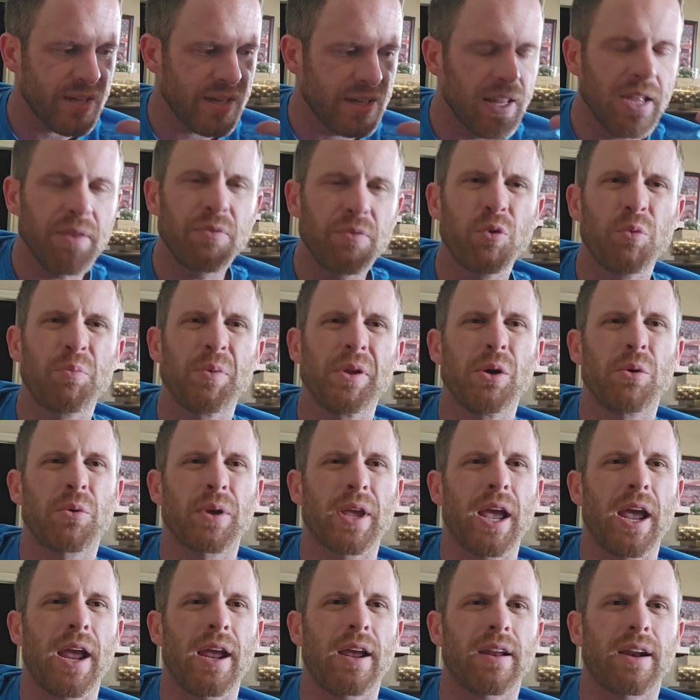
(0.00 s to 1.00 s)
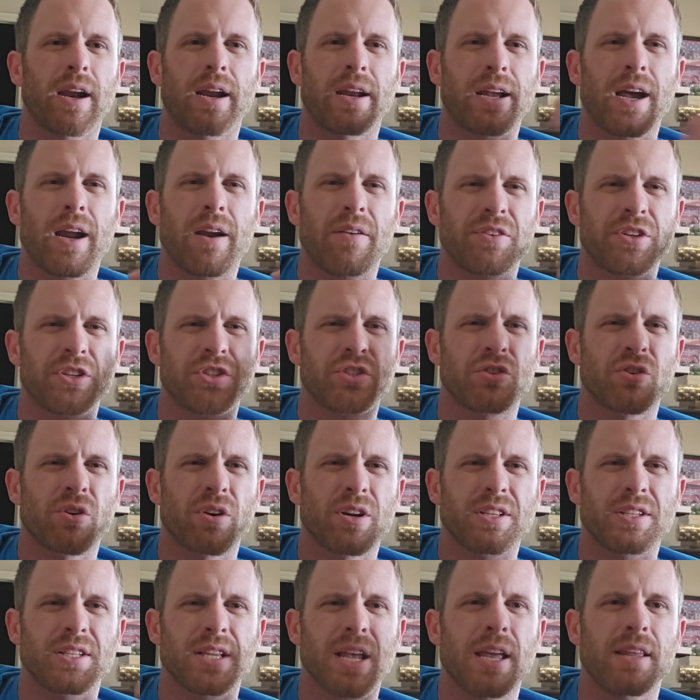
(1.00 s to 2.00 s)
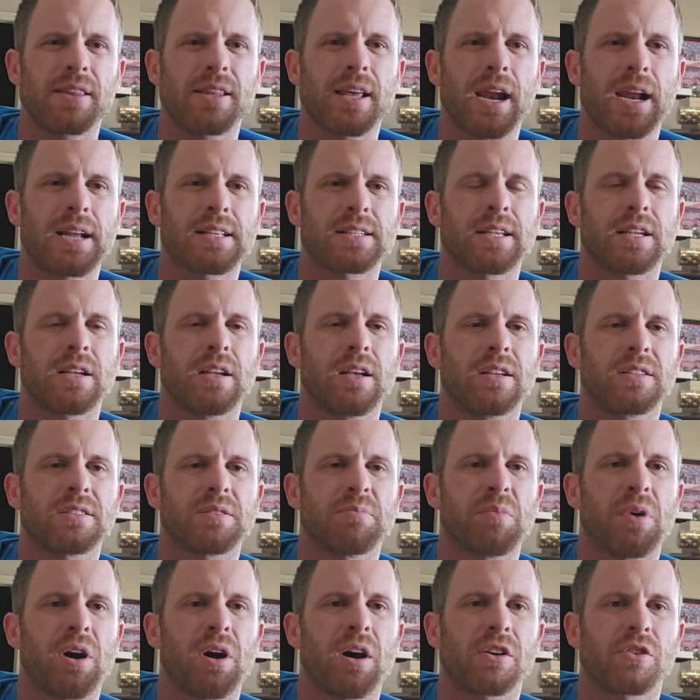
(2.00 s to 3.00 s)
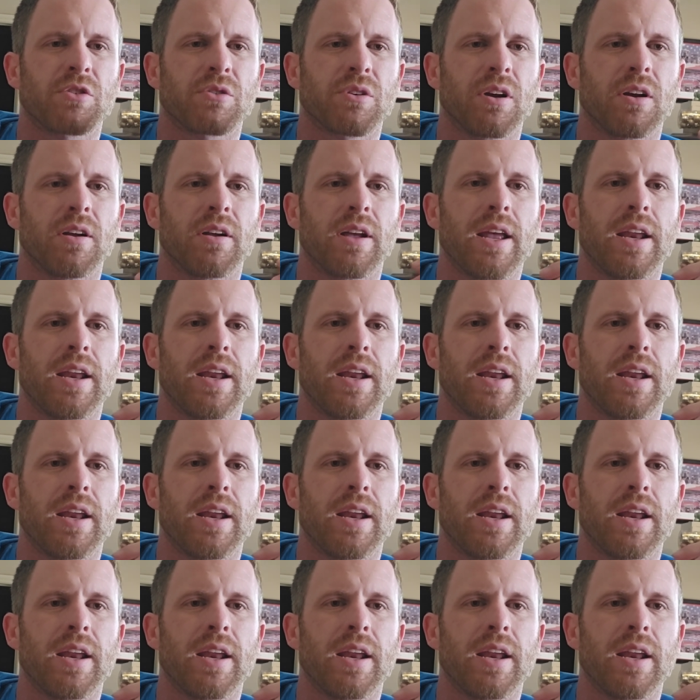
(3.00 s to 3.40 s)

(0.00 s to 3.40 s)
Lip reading: okay. I kind of just started saying that as a mantra.